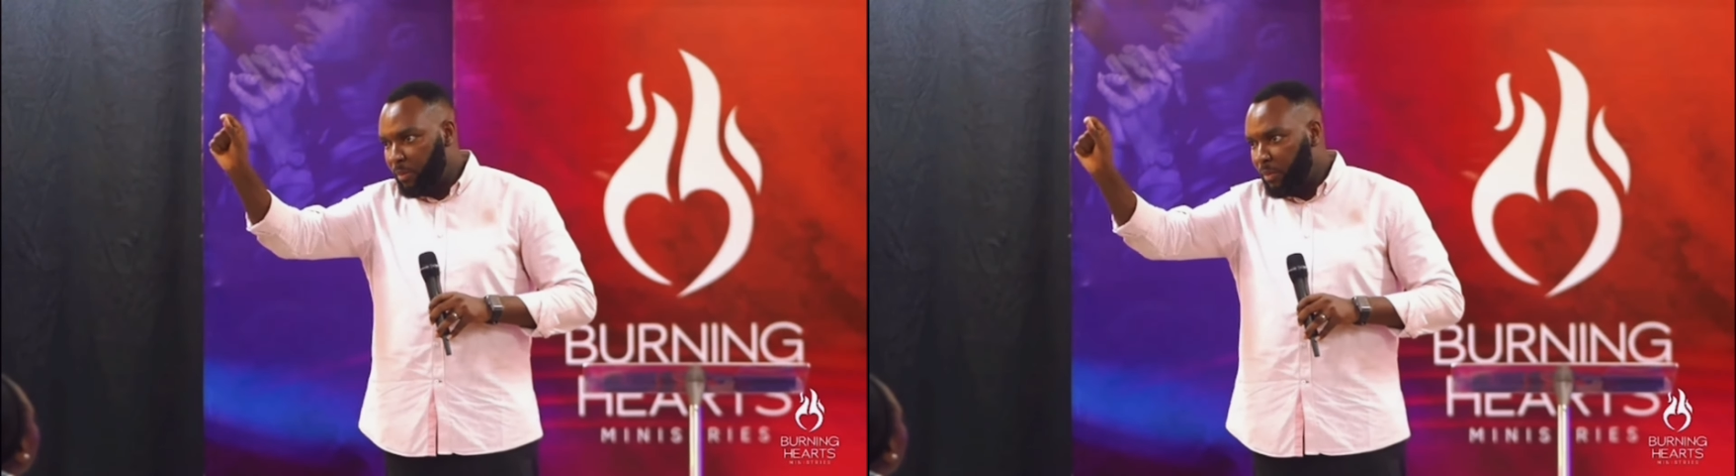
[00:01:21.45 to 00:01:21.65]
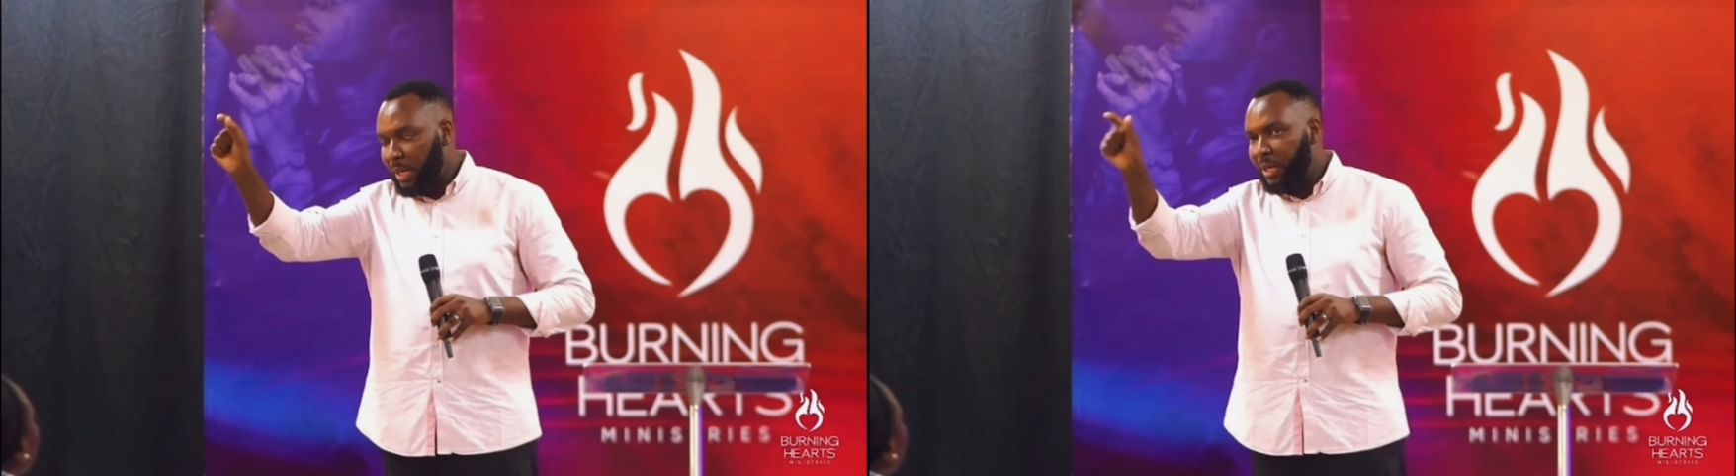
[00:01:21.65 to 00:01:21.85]

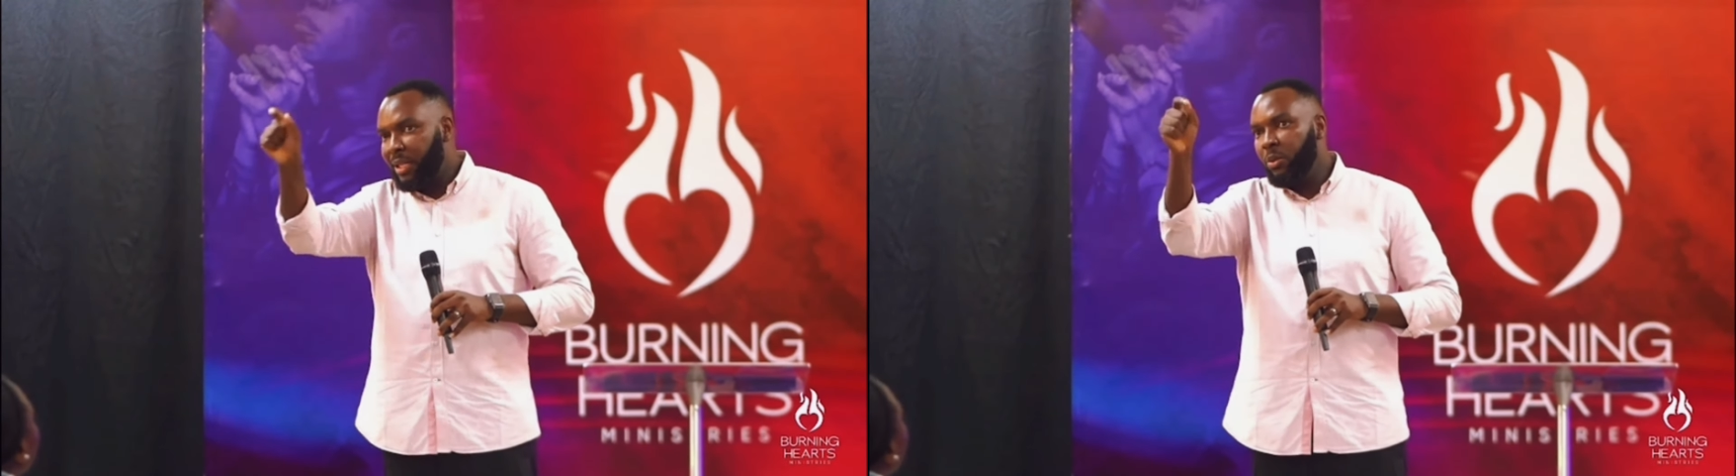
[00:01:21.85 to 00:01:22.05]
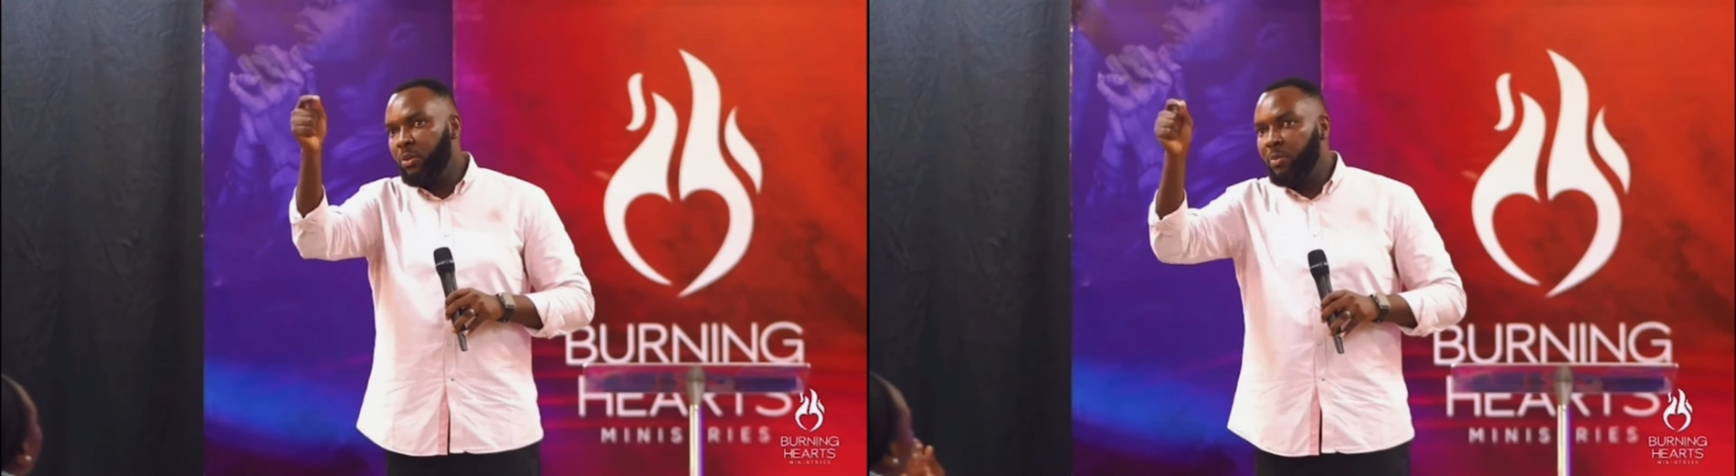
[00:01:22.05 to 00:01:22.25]
and then they
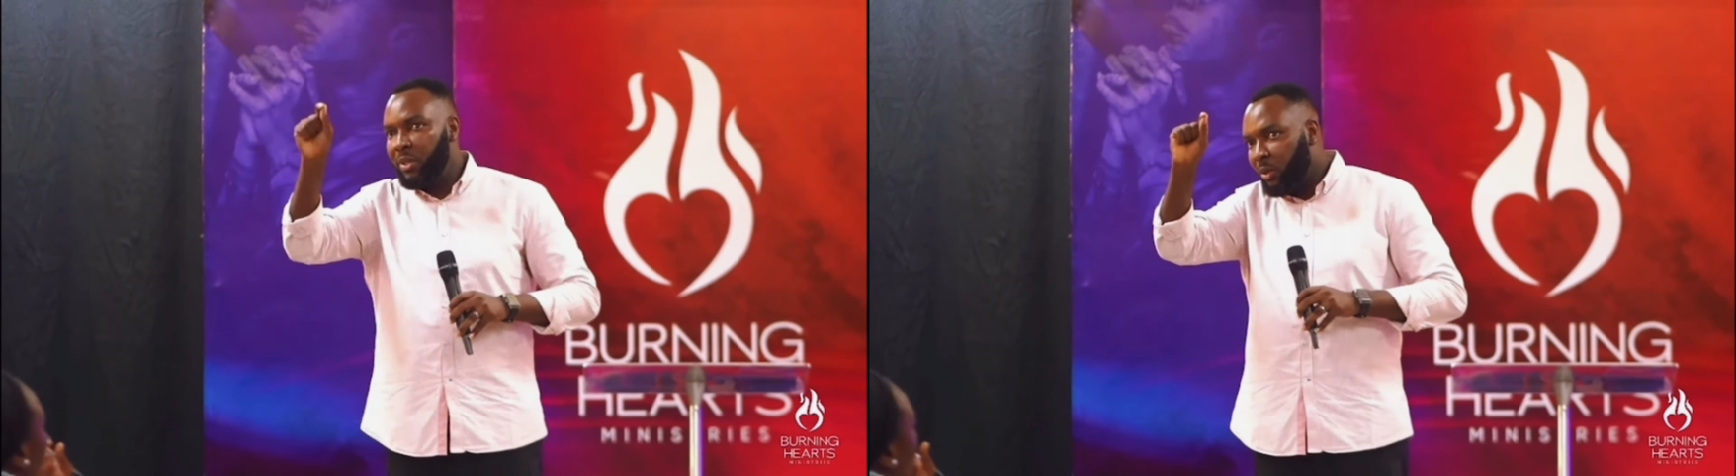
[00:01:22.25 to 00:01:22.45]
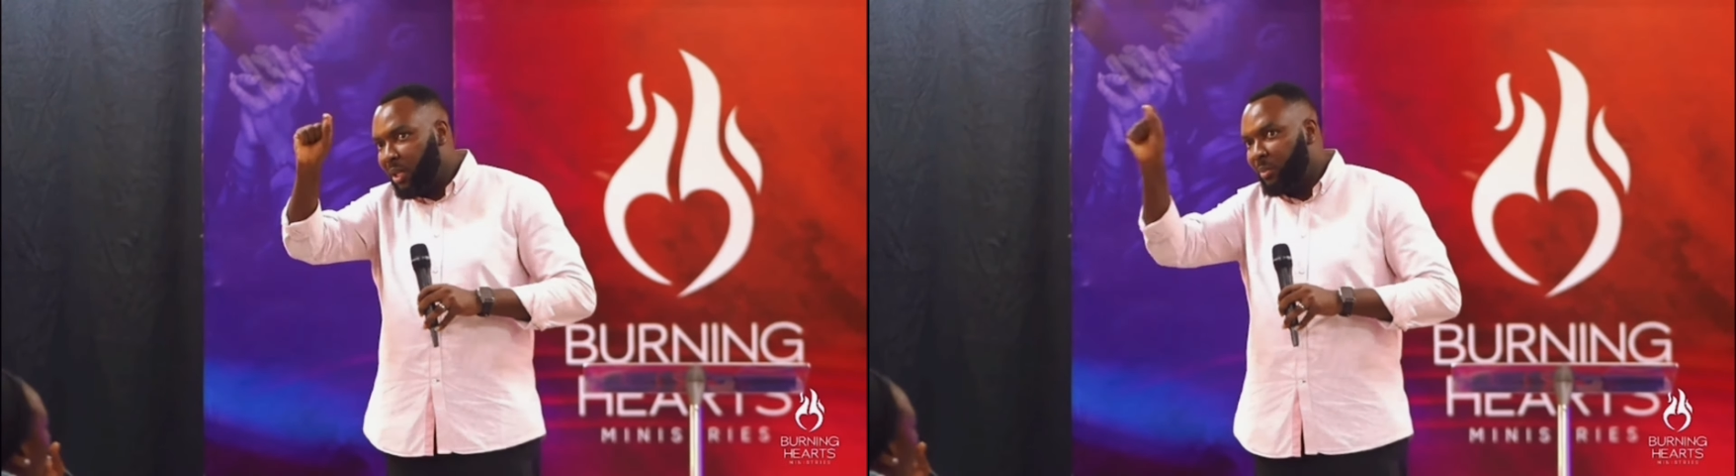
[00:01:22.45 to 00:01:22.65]
will print
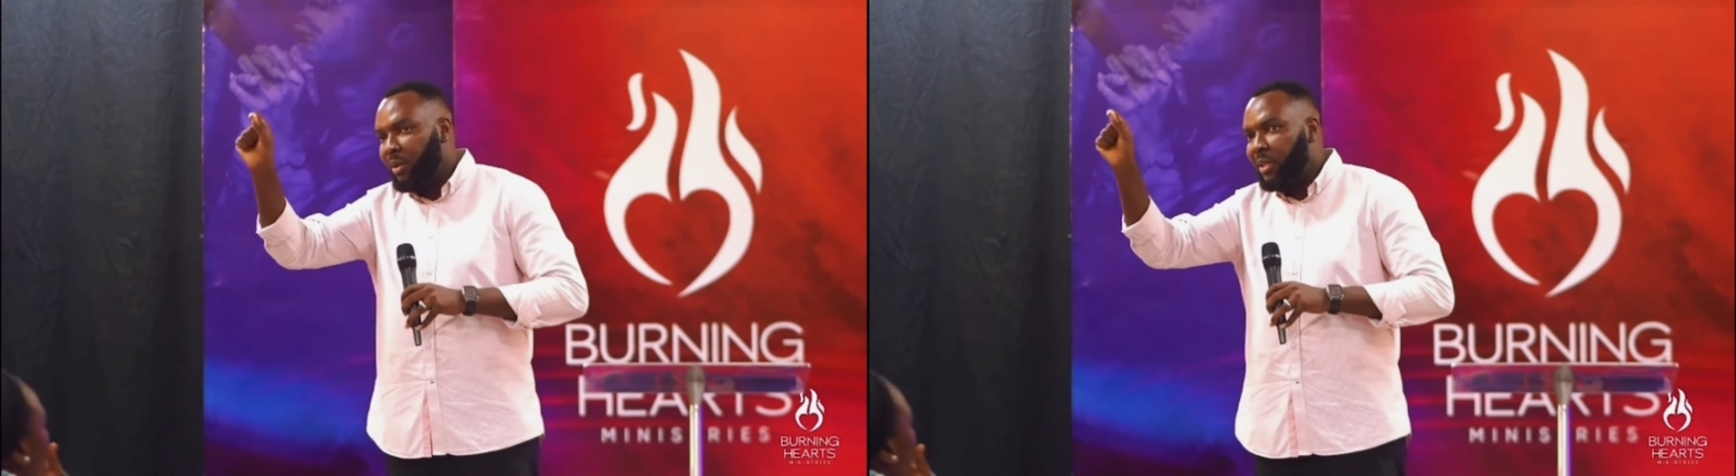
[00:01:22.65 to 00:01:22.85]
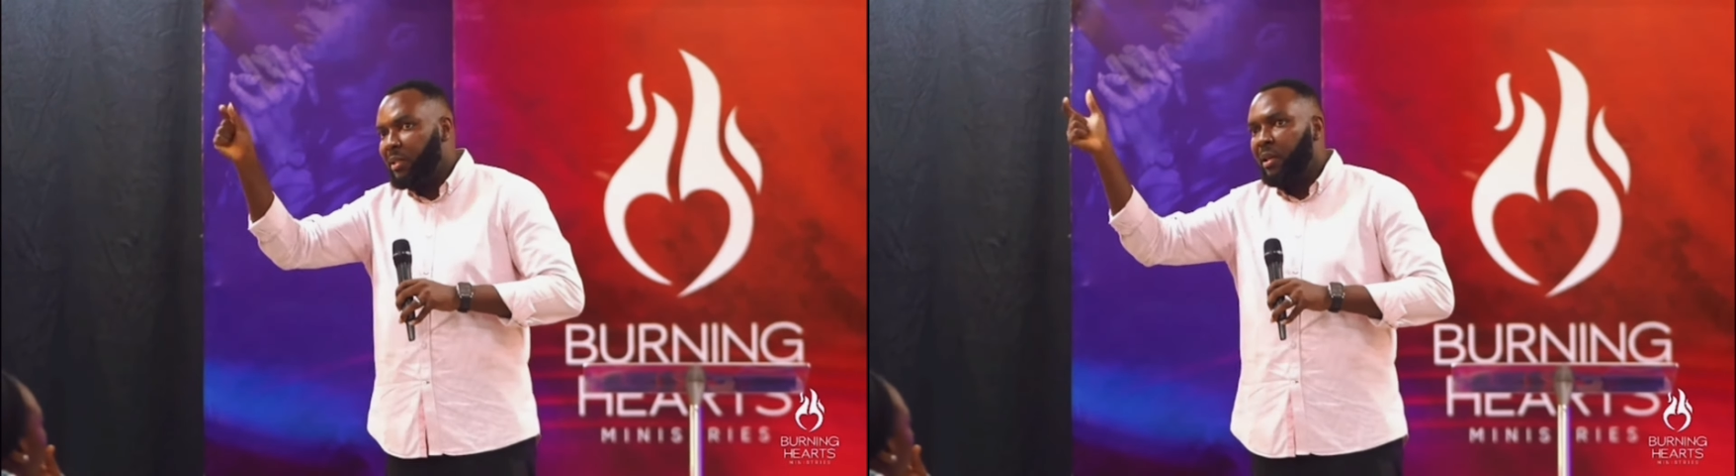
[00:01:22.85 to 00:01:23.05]
your name on it.